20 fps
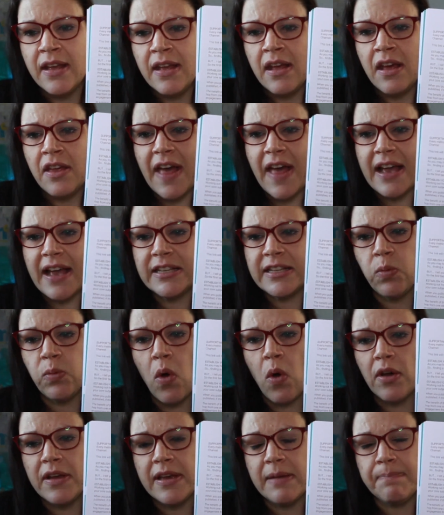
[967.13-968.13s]
That is
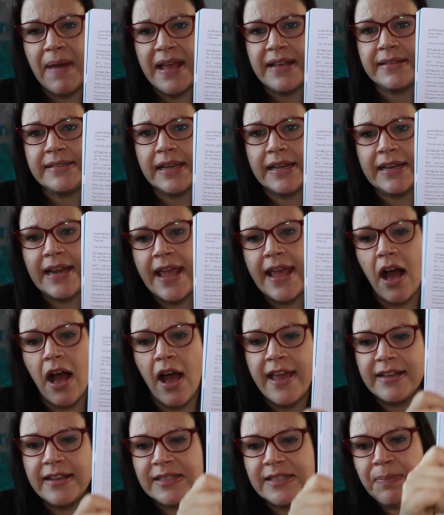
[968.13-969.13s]
what basically I
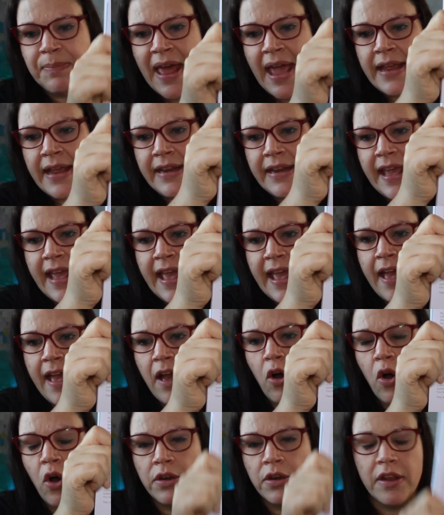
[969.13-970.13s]
explain here
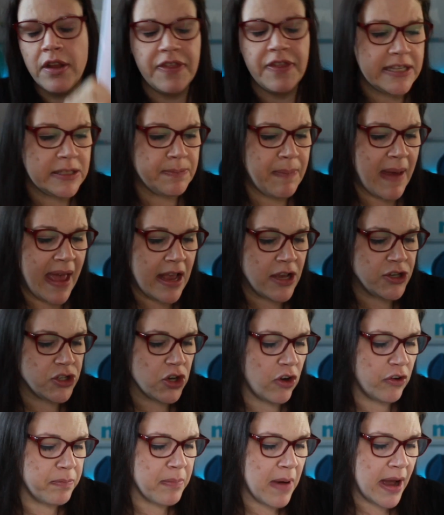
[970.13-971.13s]
on this page
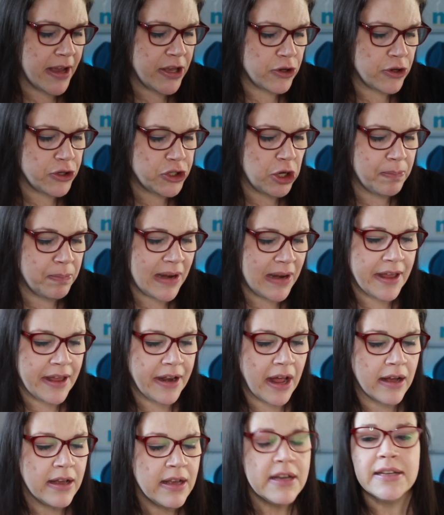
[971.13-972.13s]
of my YouTube planner.
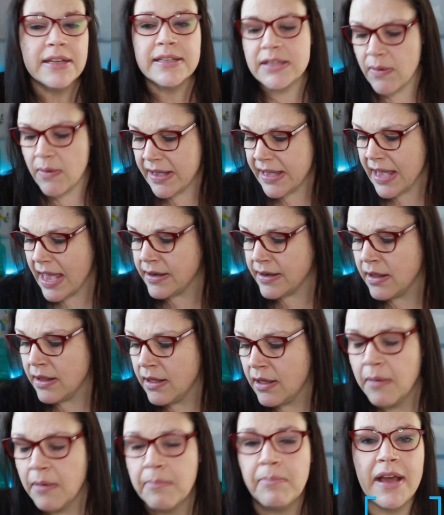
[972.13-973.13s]
So again,
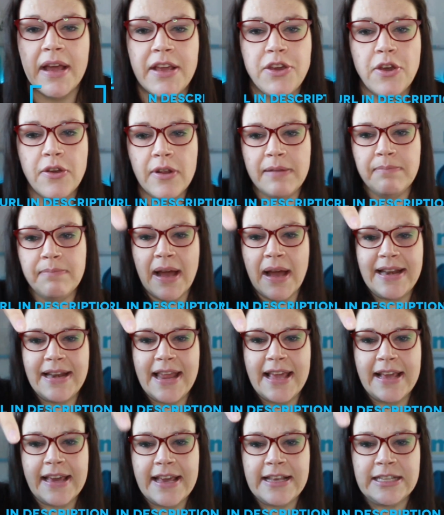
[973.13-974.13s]
my link is